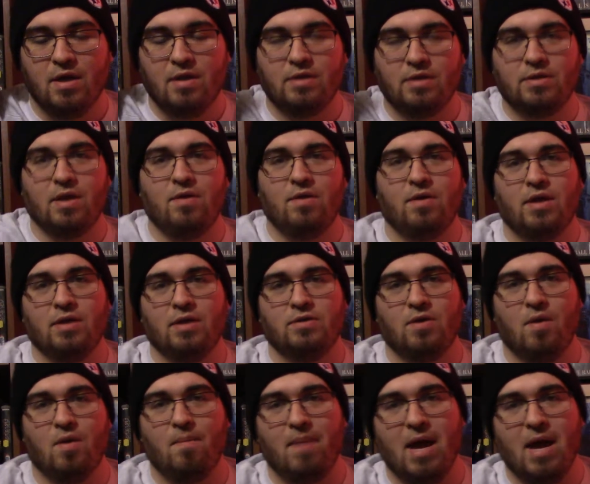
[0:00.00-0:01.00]
This other kid's
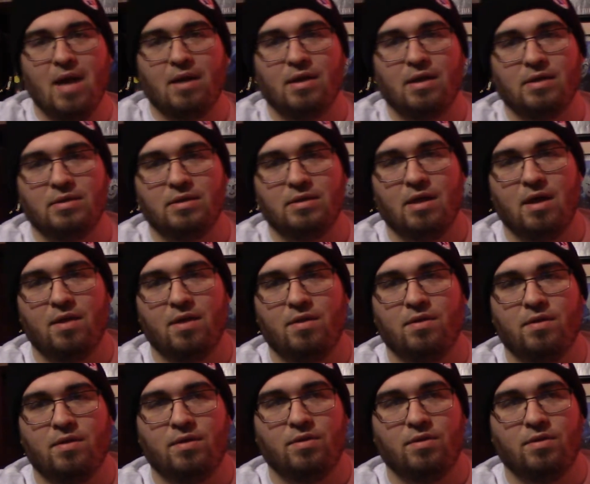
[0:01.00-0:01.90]
all mad because the